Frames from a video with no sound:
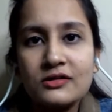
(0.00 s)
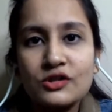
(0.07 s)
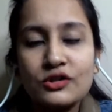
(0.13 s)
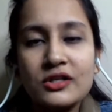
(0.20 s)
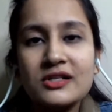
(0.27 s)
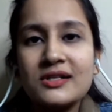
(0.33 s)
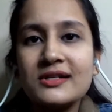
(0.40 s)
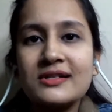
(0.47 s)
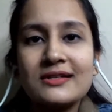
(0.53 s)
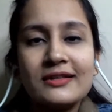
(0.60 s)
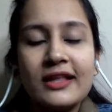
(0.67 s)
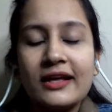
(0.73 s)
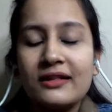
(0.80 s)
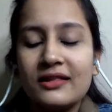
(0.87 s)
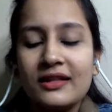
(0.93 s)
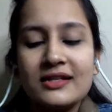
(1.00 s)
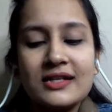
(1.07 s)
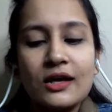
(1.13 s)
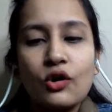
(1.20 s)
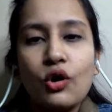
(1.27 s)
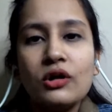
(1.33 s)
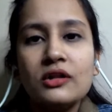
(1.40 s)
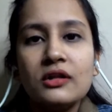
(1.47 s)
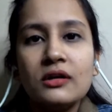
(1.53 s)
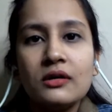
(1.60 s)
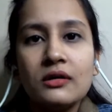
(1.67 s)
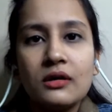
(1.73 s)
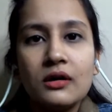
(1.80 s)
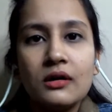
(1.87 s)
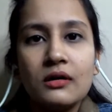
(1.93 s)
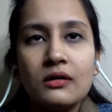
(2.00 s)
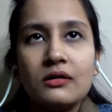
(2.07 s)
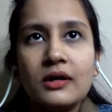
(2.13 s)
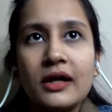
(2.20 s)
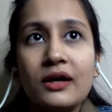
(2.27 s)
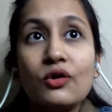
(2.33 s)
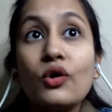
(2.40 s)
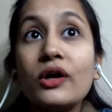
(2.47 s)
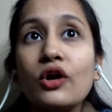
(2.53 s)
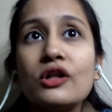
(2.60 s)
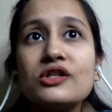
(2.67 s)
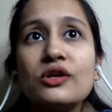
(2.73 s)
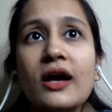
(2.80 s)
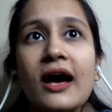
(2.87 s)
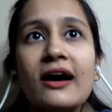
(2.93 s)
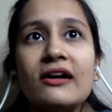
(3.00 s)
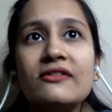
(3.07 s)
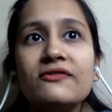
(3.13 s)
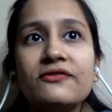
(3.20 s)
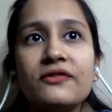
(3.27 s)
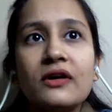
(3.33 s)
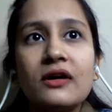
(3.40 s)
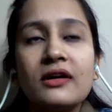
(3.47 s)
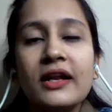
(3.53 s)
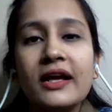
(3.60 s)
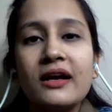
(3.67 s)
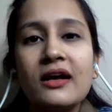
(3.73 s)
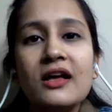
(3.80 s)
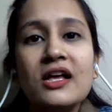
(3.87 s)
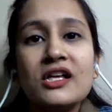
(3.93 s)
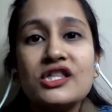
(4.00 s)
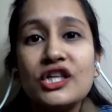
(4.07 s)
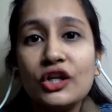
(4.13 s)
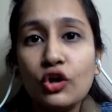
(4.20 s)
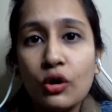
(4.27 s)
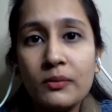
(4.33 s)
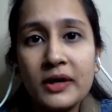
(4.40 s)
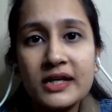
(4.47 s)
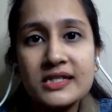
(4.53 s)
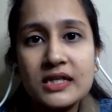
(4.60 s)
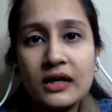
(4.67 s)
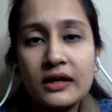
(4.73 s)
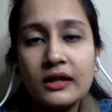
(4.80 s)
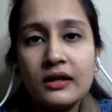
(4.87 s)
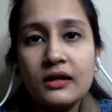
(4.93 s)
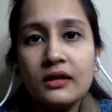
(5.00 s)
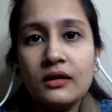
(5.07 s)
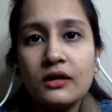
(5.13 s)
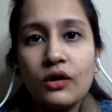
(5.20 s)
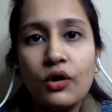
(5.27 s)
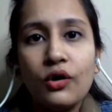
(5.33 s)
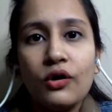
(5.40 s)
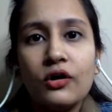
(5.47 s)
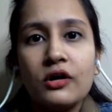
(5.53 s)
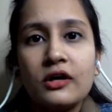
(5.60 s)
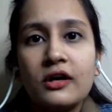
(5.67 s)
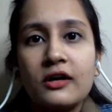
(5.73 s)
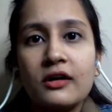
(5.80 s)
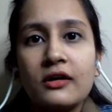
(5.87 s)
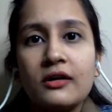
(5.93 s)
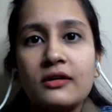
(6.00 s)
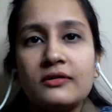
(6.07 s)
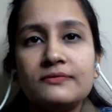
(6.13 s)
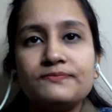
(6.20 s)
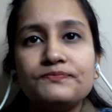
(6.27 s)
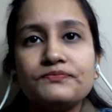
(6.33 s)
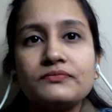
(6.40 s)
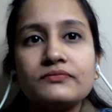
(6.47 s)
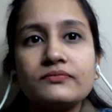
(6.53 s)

So this is like, these are all the like you can also have like genomic study, or